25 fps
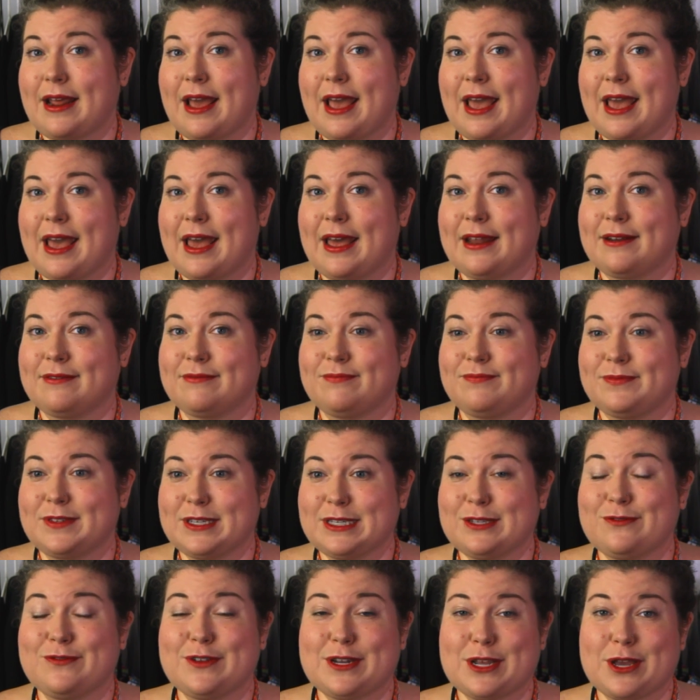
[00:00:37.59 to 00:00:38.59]
and
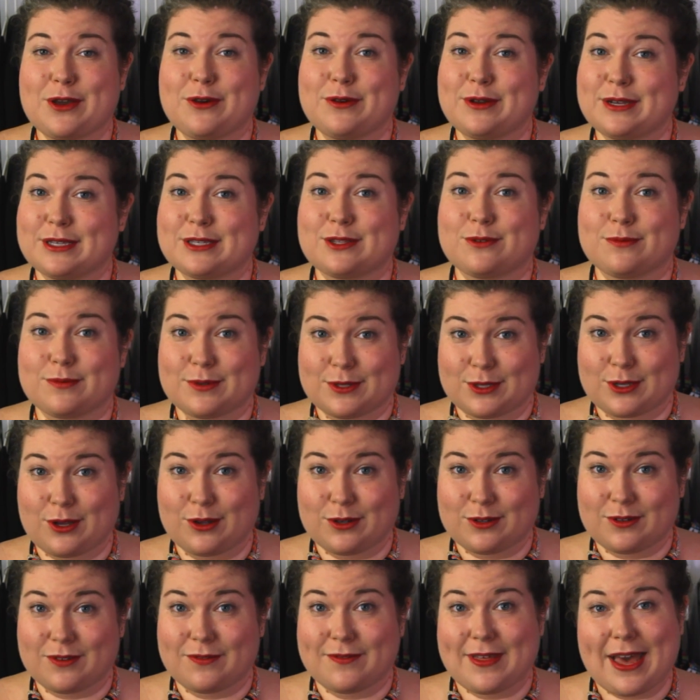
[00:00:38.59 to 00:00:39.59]
this video is the
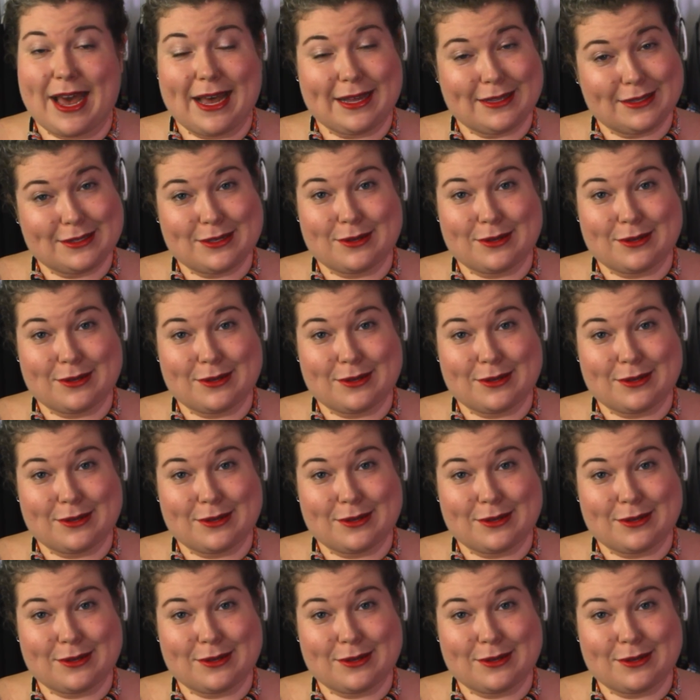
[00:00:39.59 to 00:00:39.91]
result of that.